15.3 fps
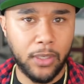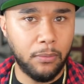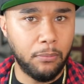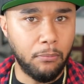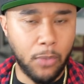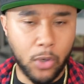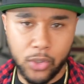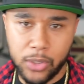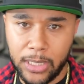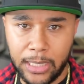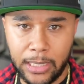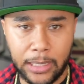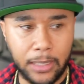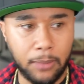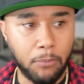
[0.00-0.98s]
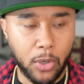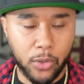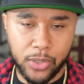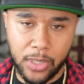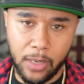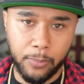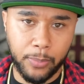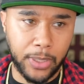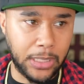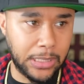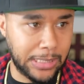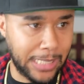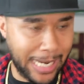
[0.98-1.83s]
most likely most companies